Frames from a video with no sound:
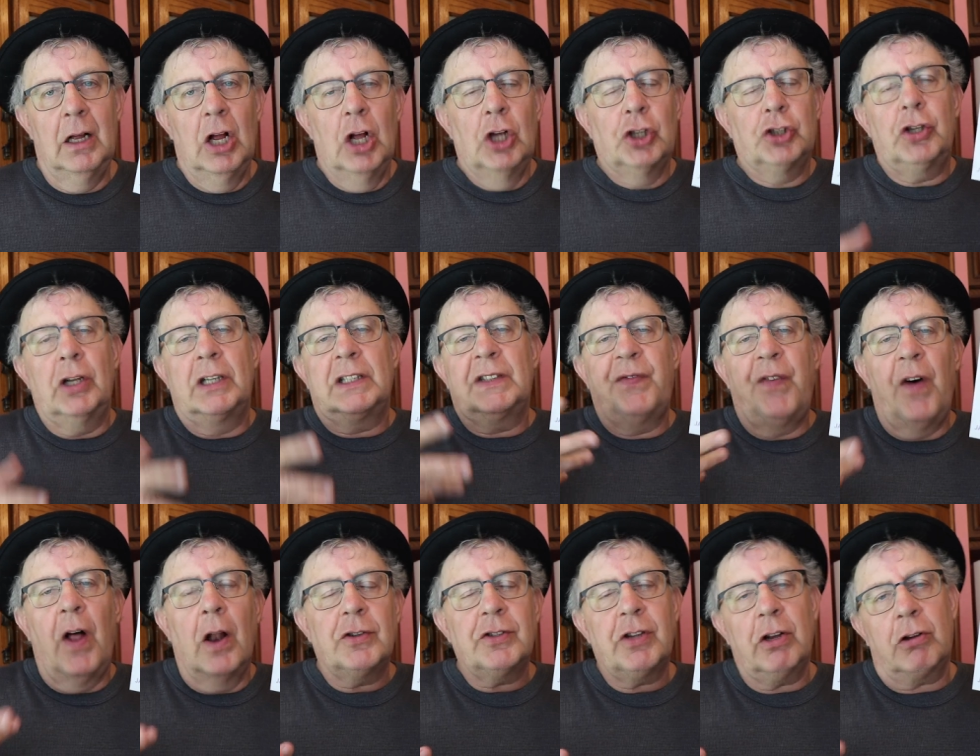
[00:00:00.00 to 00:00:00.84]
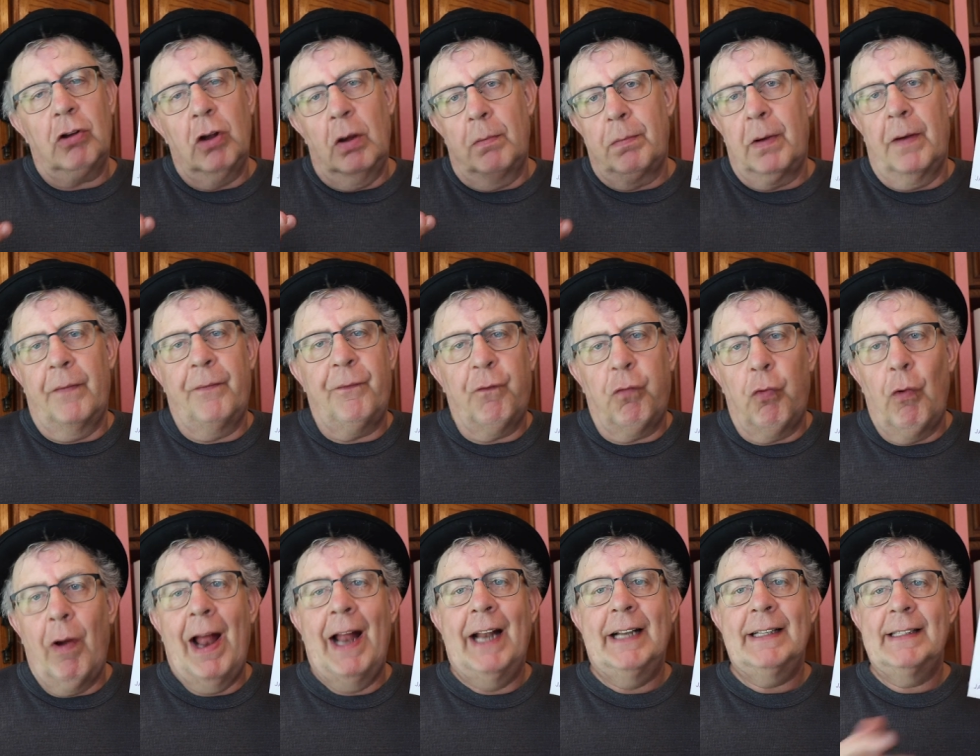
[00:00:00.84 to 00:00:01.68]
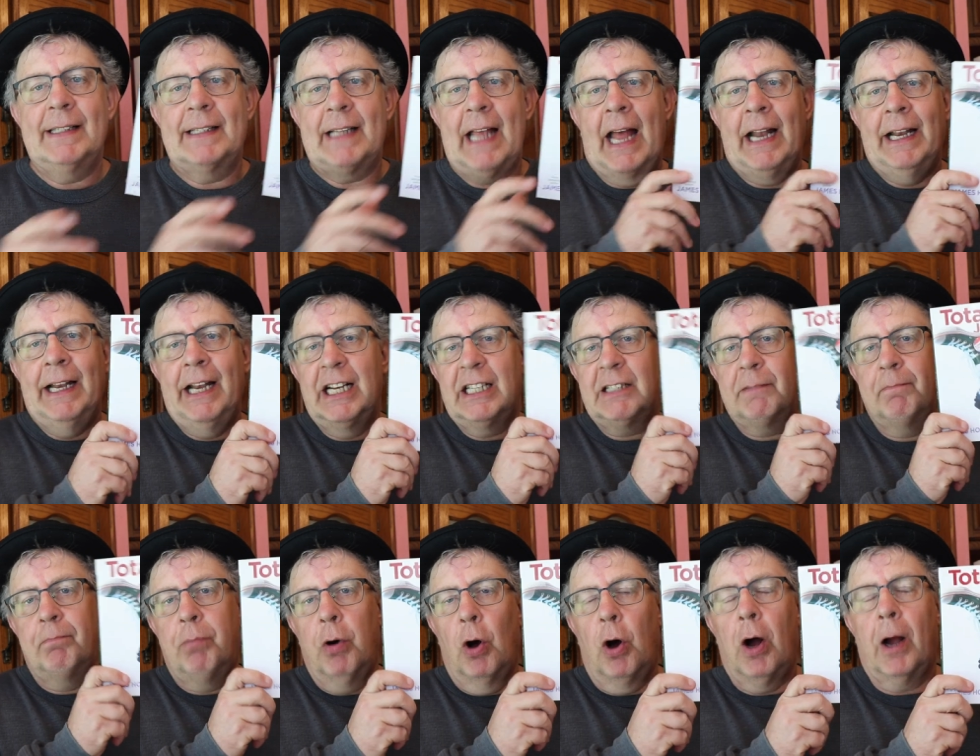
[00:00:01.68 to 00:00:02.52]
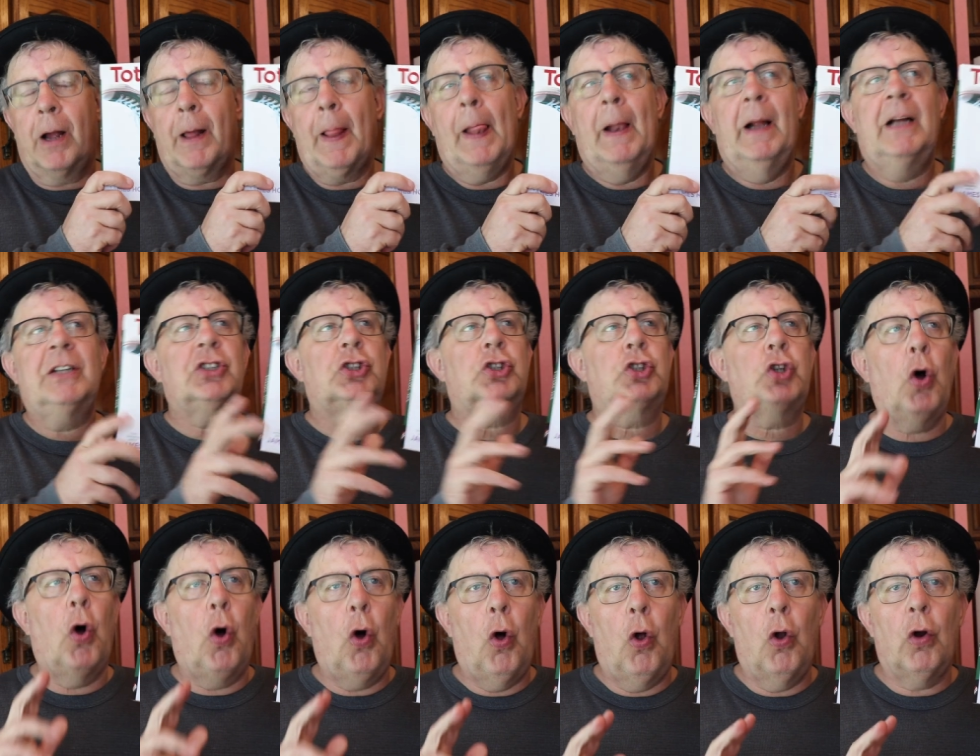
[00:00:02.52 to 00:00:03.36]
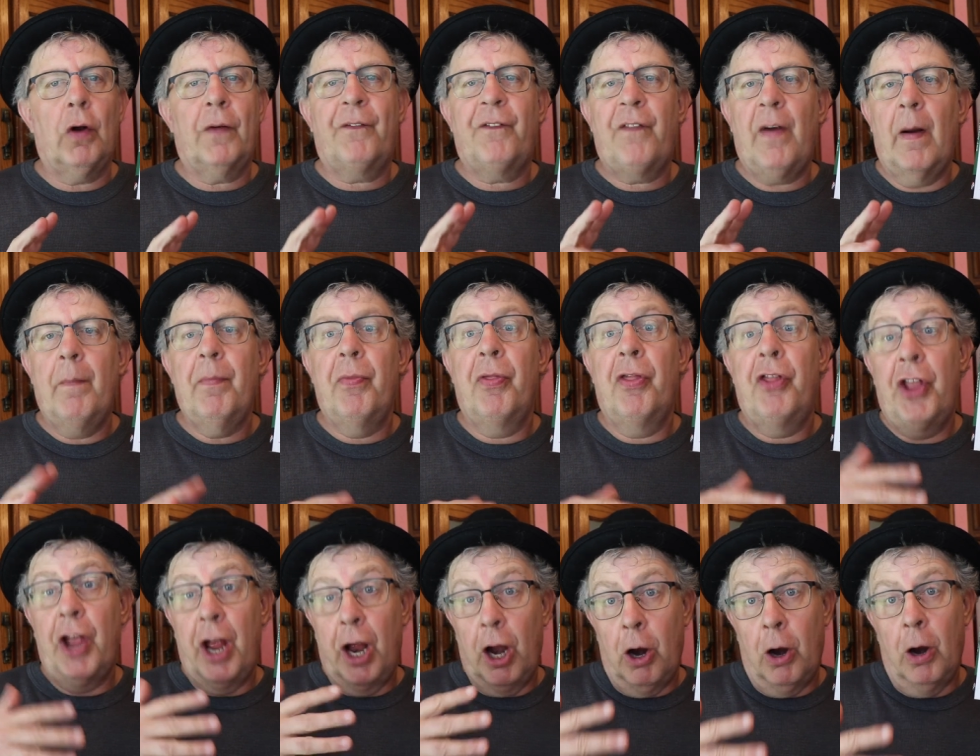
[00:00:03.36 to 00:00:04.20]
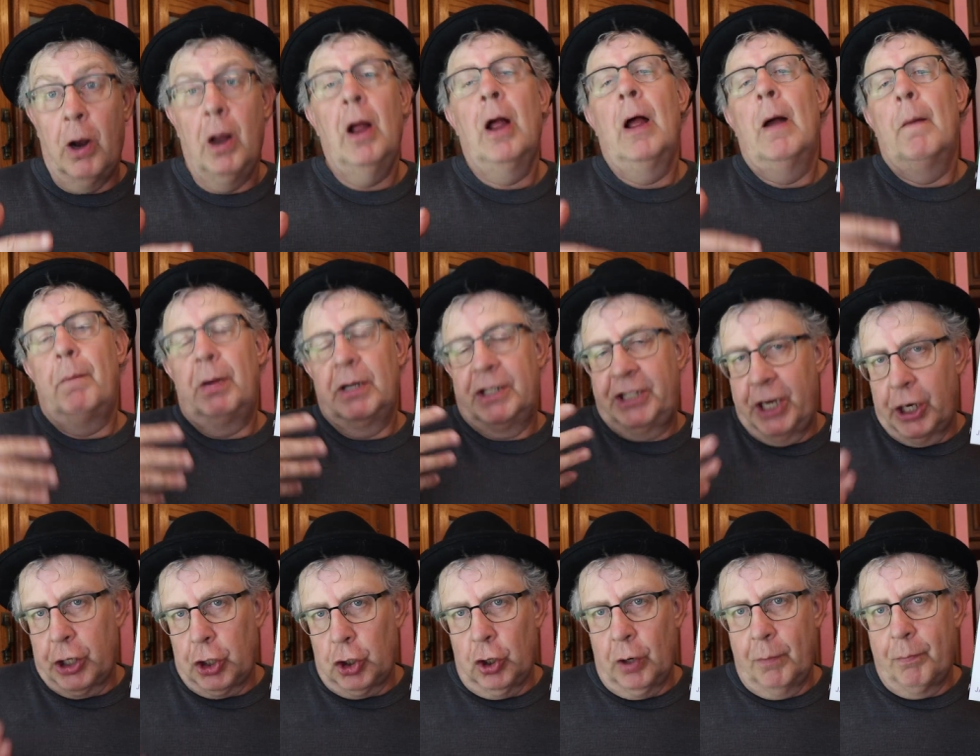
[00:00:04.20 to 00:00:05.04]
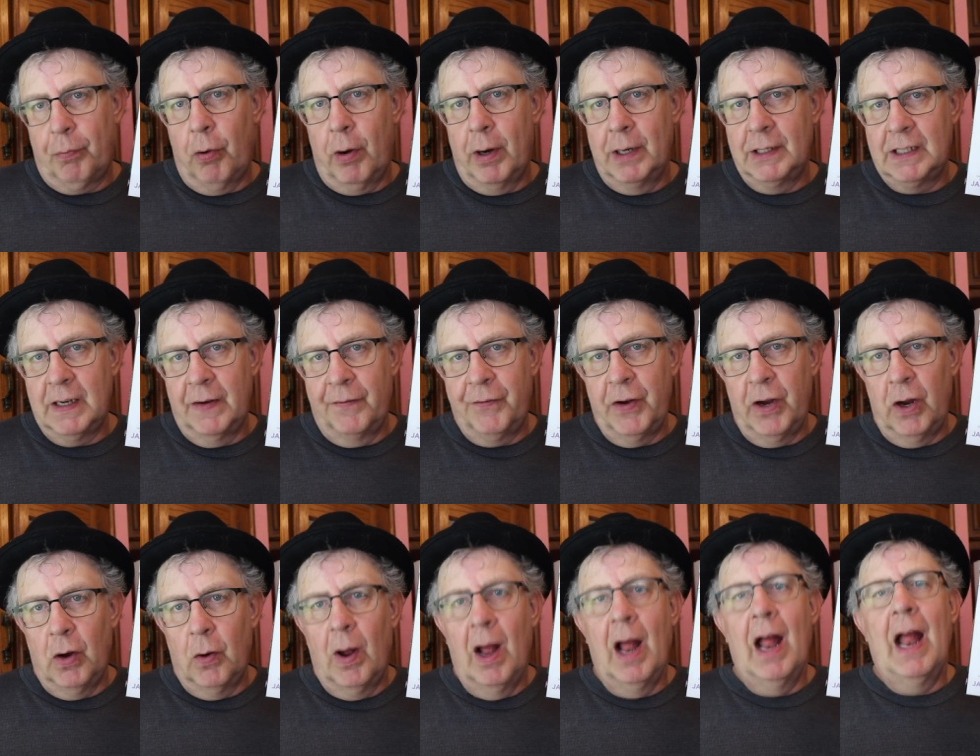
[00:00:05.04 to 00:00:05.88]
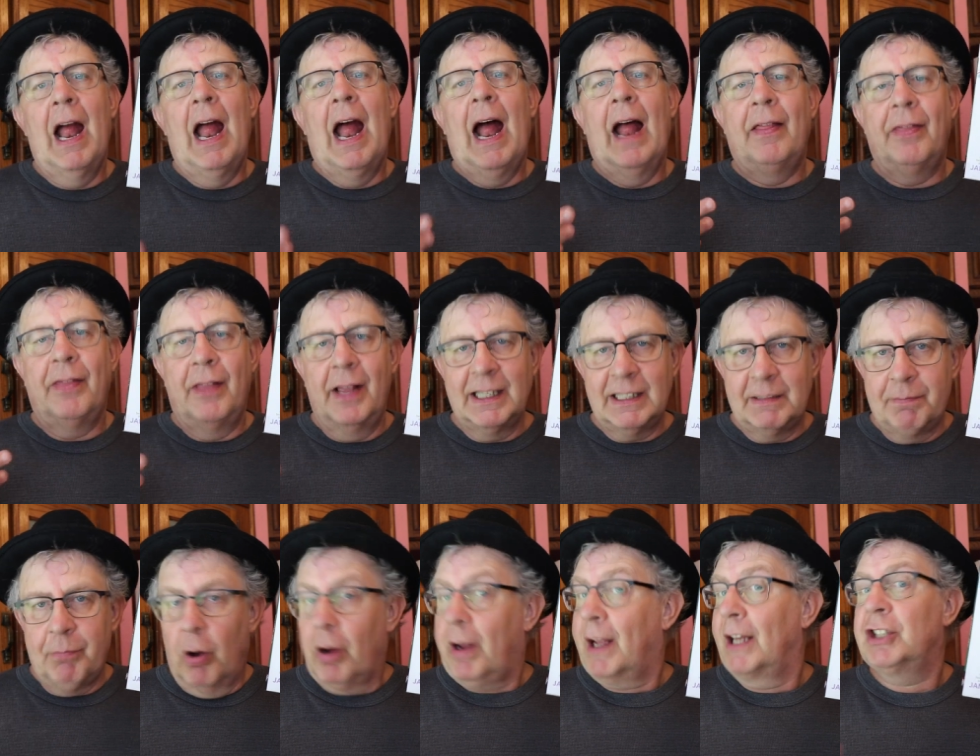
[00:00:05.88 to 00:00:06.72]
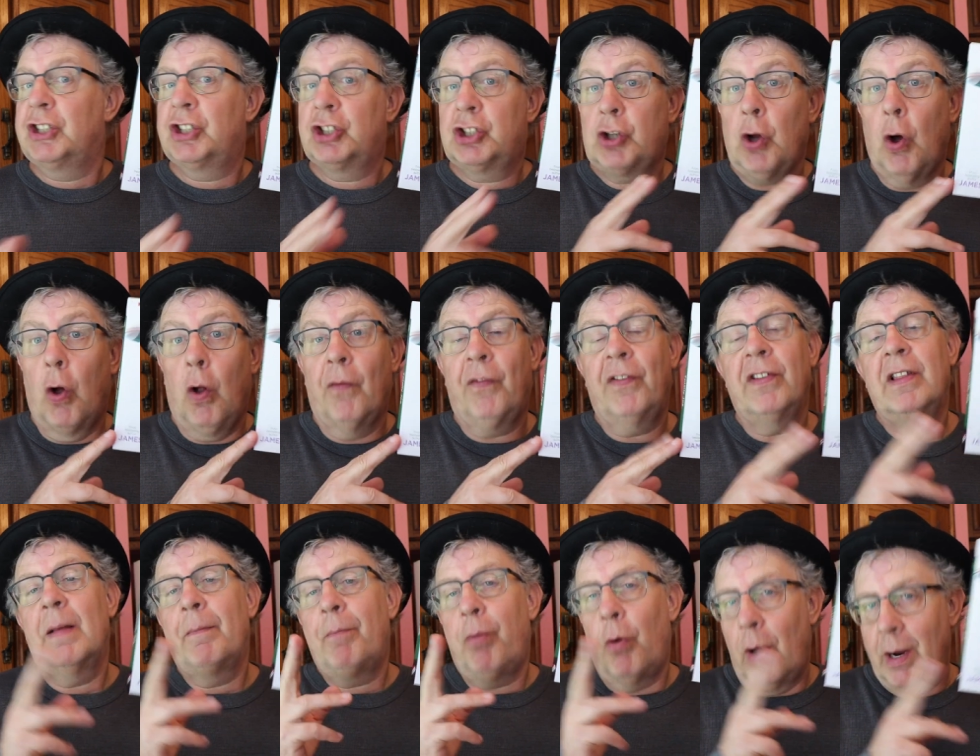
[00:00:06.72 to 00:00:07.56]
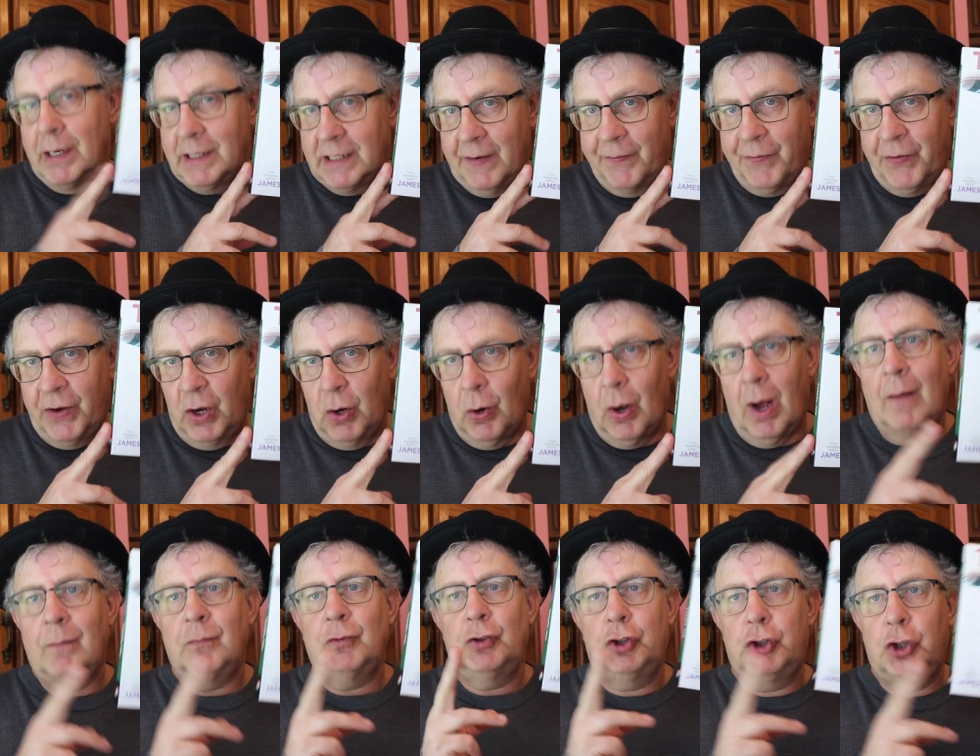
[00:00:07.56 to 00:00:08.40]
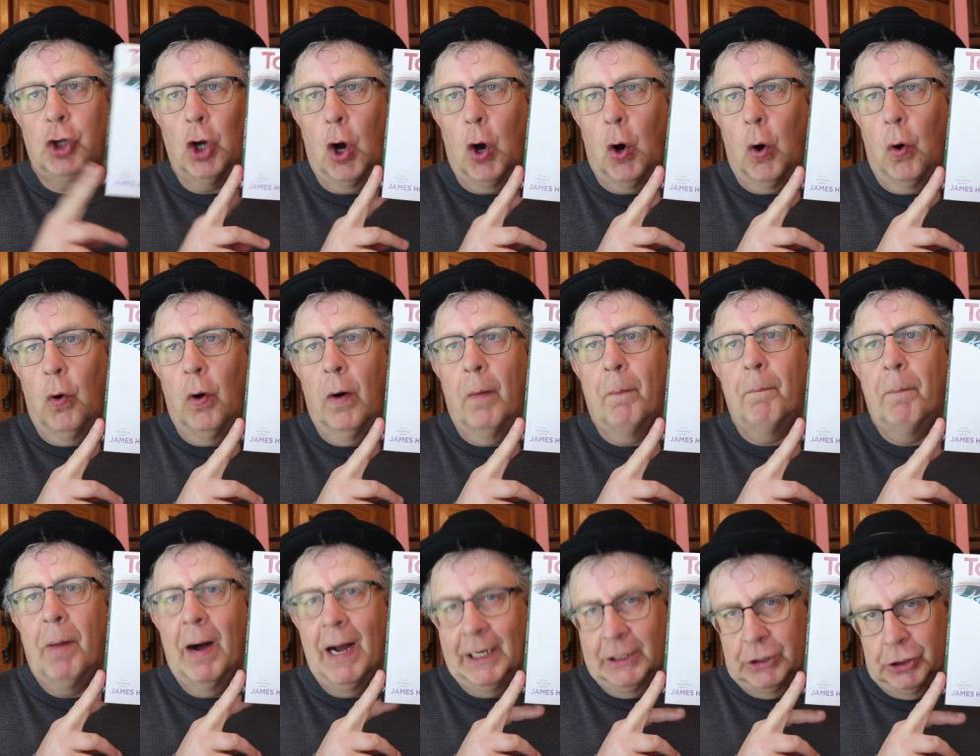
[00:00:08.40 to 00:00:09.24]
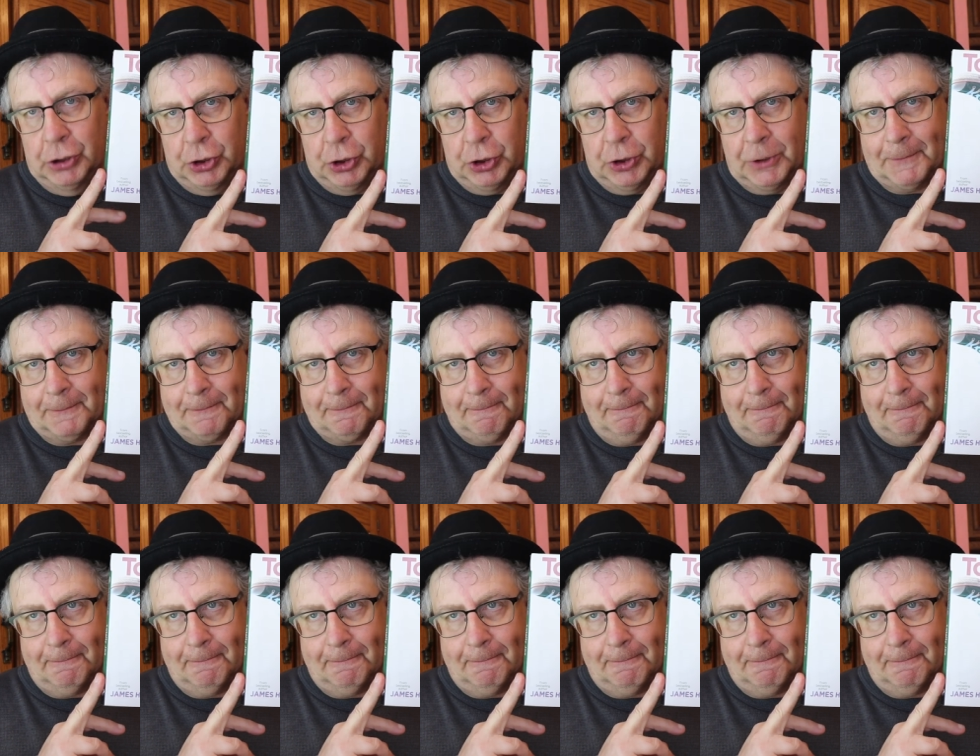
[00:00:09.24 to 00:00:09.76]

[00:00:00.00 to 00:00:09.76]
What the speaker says: So it follows a group of friends, and each book is told from their particular point of view. And this book is told from the point of view of Joe Bunch,